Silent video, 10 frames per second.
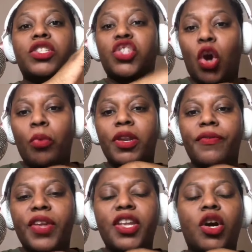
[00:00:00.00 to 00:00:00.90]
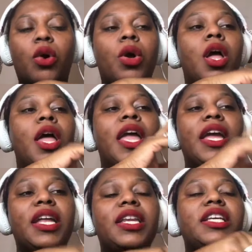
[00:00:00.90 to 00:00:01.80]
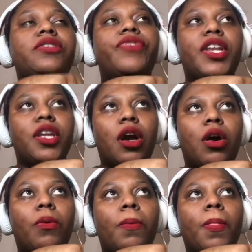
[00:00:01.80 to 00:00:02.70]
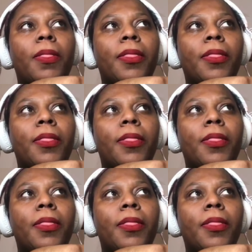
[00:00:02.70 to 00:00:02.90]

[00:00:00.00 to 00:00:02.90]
and showed me the video. In this video,